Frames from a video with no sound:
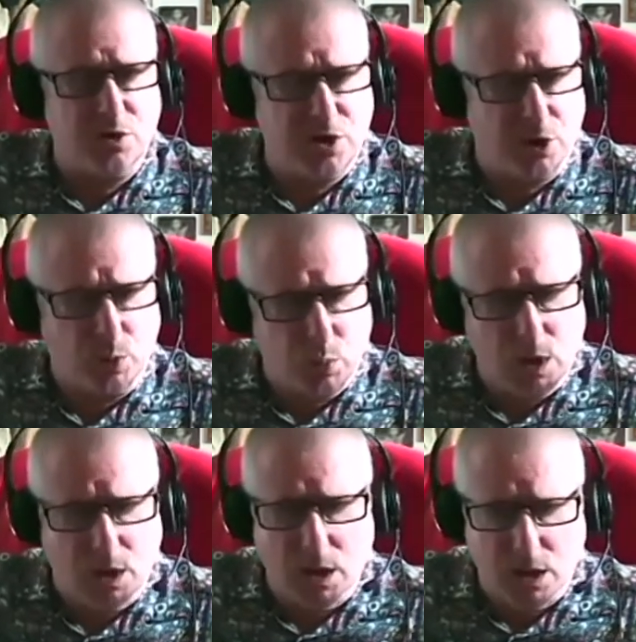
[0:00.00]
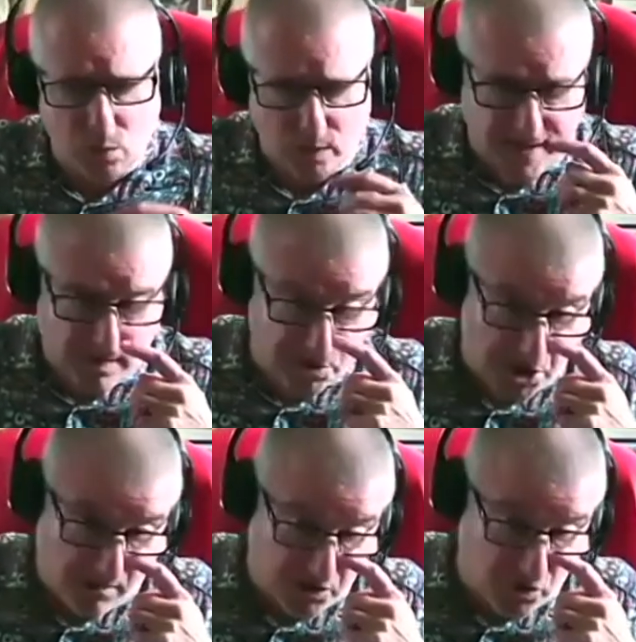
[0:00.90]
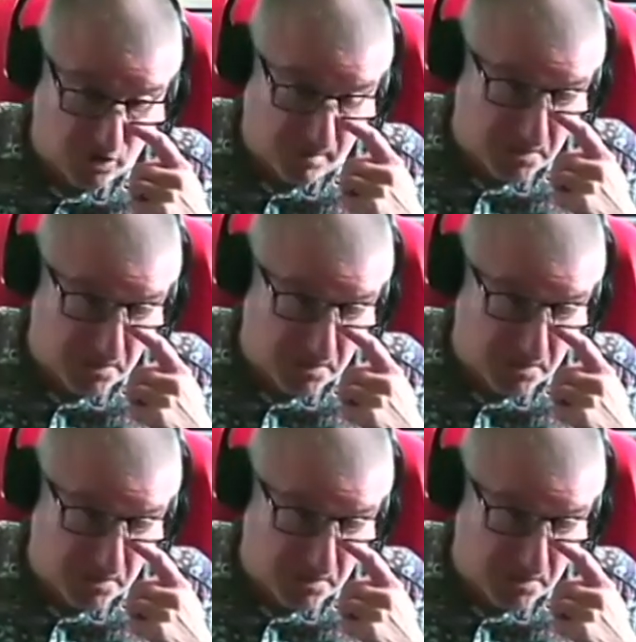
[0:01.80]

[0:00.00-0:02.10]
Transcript: still work without JavaScript.